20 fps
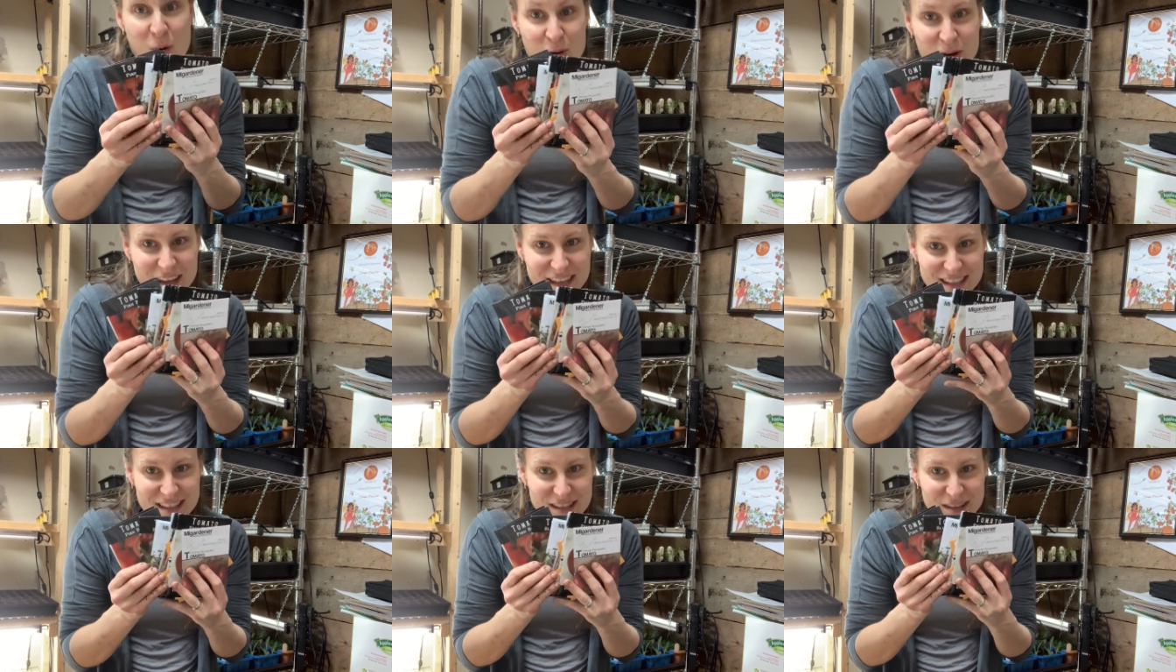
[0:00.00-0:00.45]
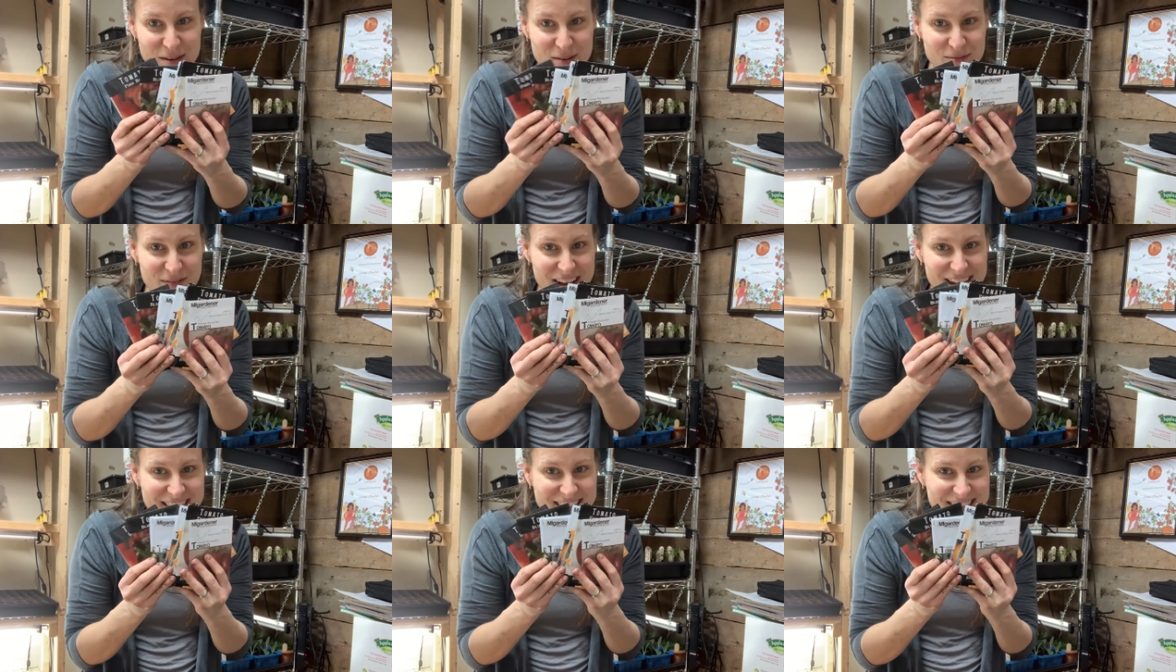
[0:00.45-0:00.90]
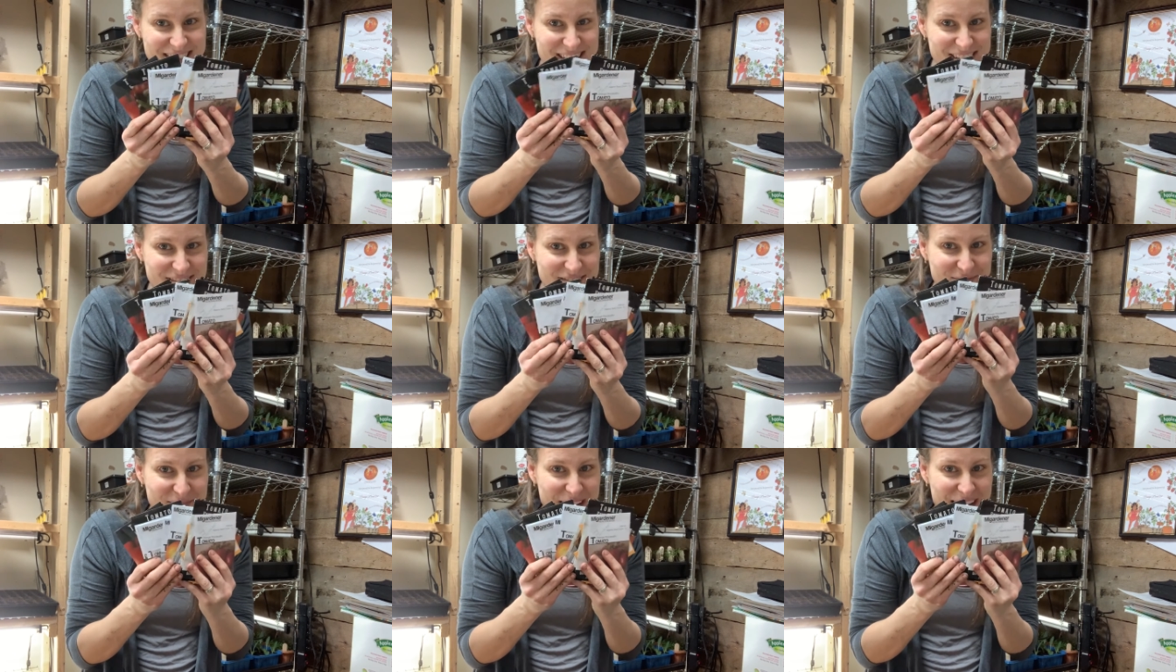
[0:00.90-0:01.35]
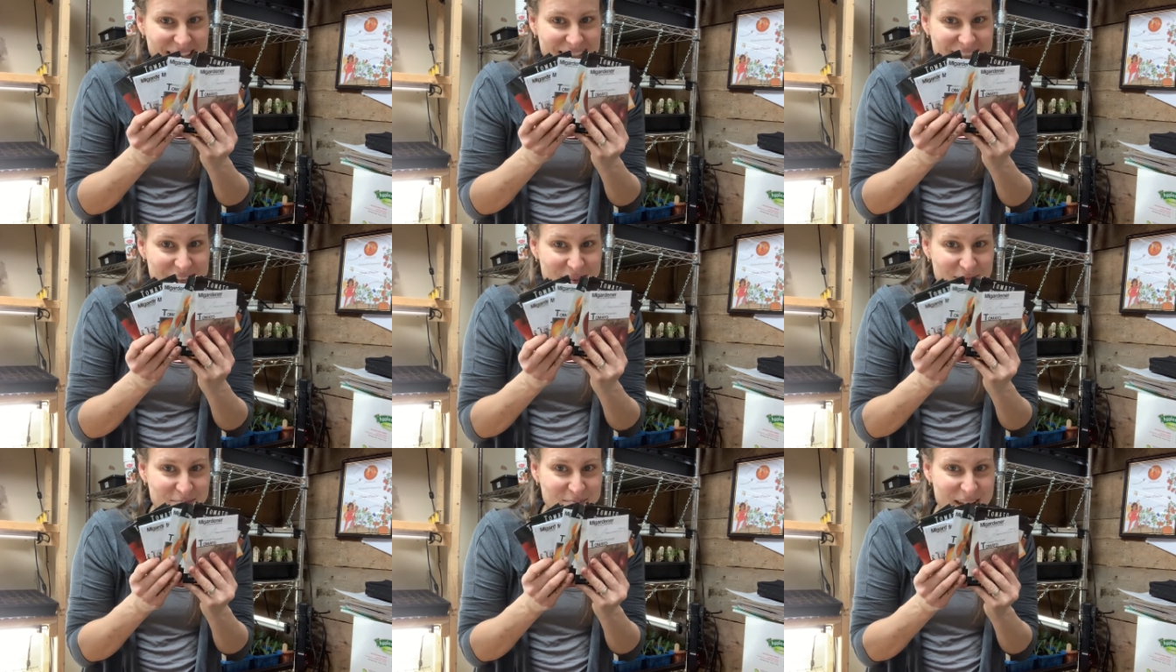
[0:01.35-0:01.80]
it's the rest of my
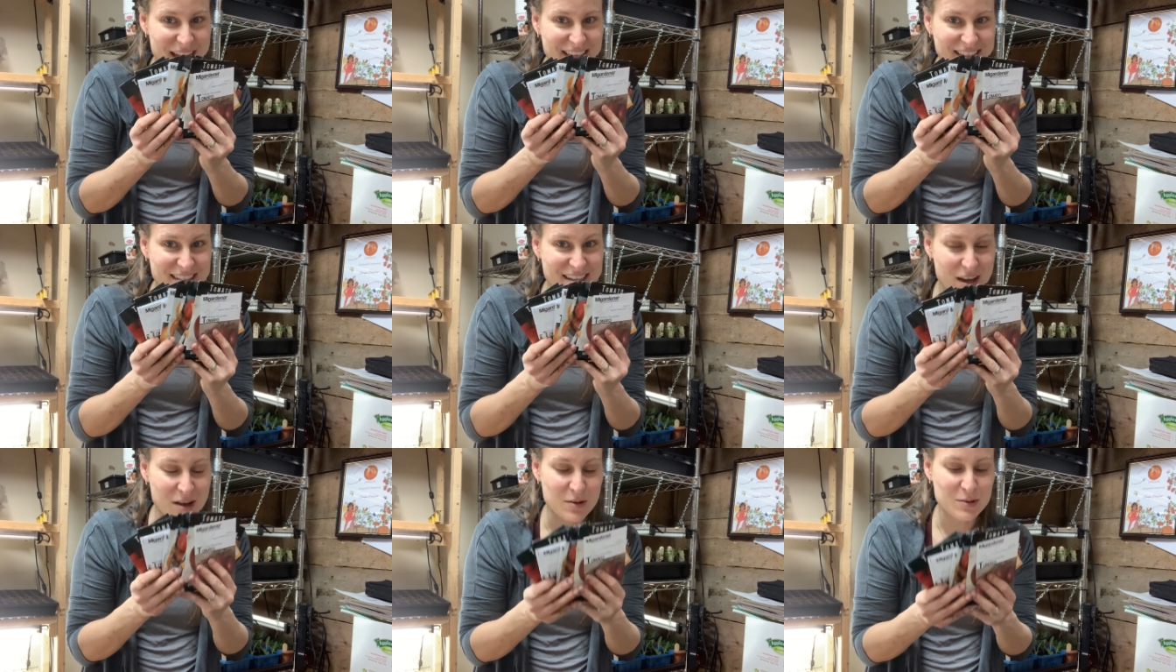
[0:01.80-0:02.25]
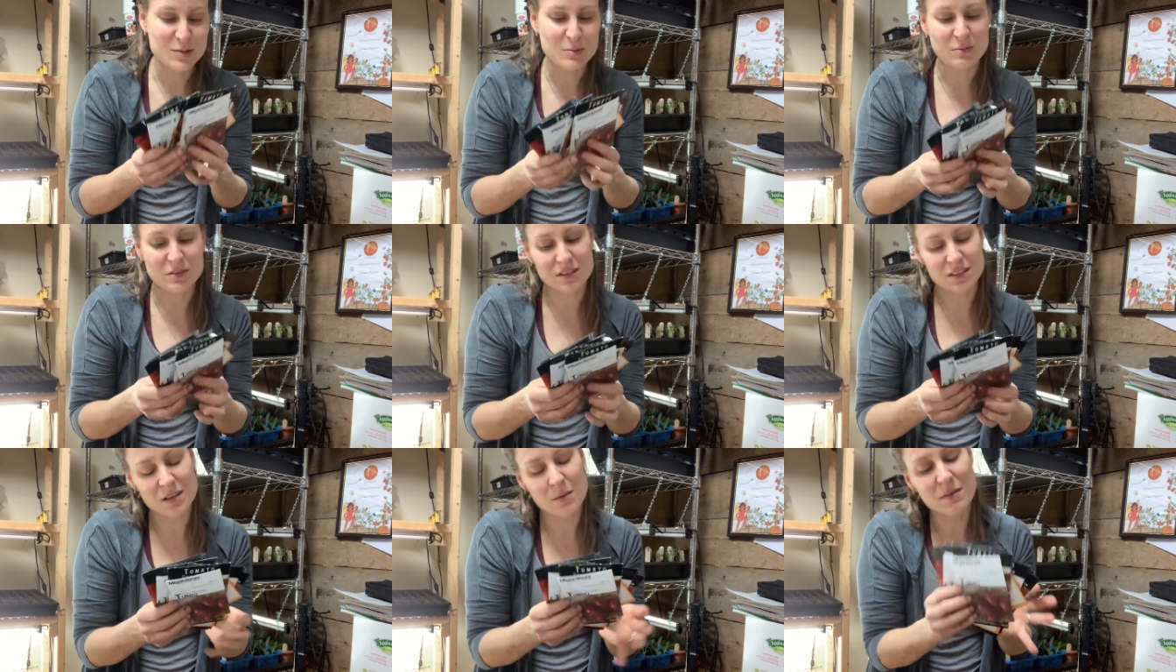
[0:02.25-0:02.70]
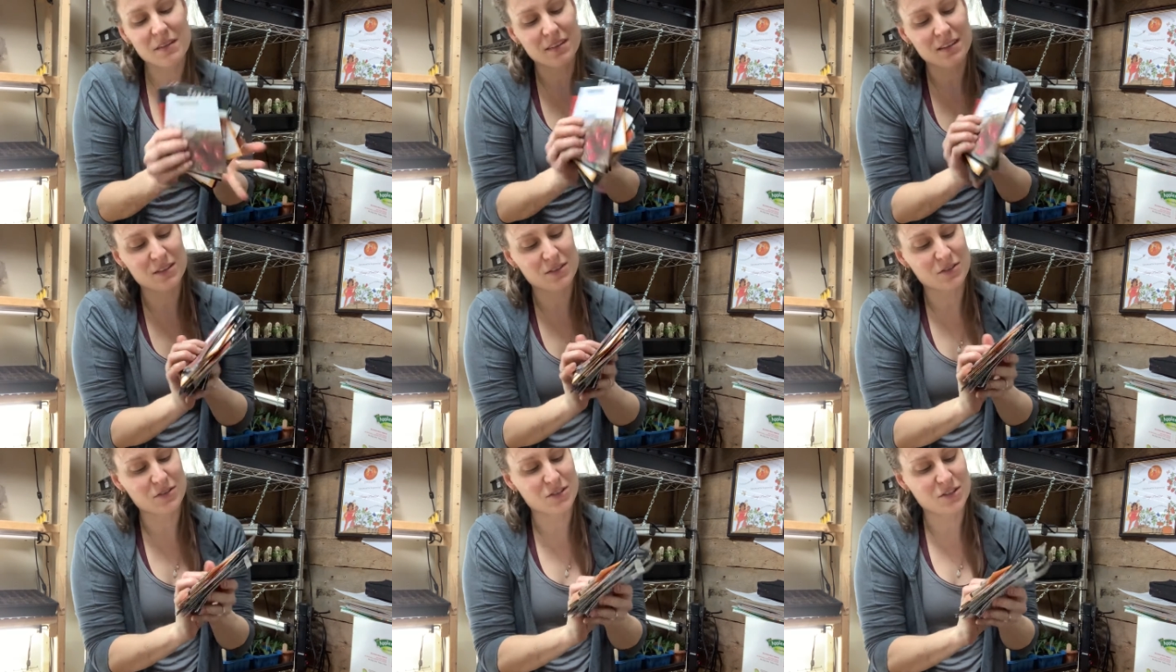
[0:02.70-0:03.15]
tomatoes. Some of these are